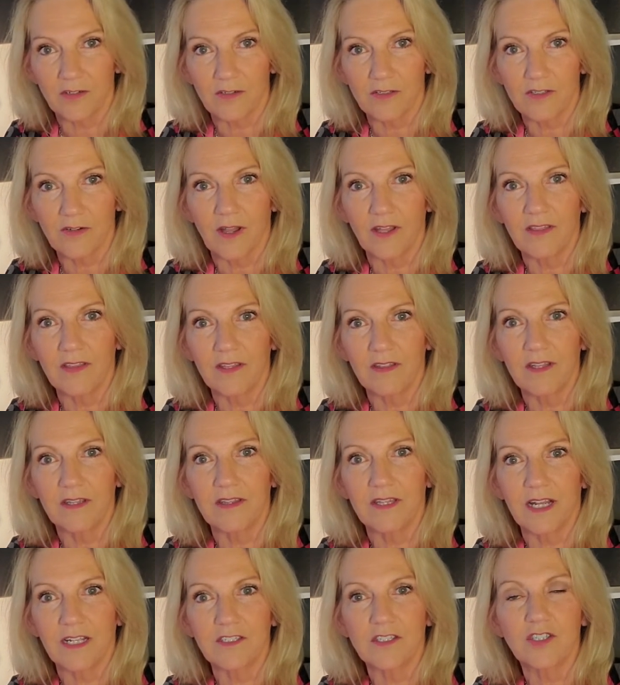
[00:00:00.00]
So I think that
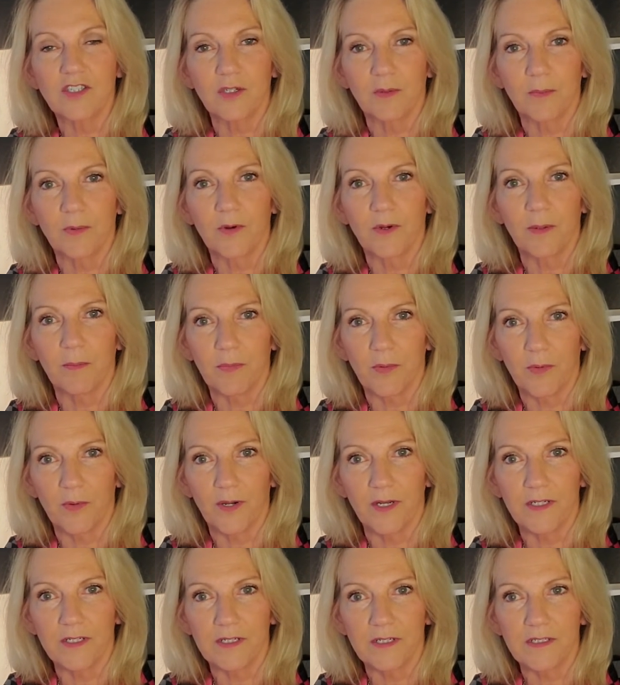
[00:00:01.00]
that's super
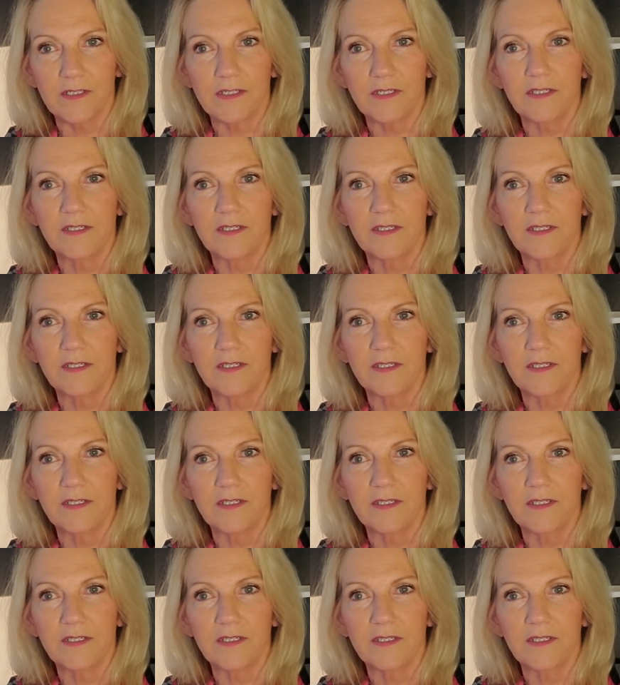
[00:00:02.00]
important.